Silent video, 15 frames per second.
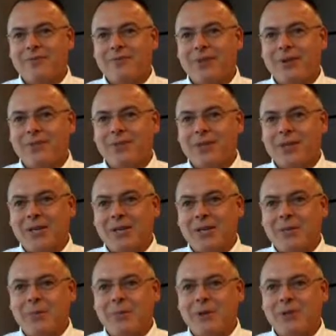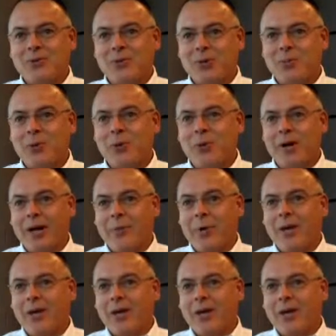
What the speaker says: involved in the mentoring program.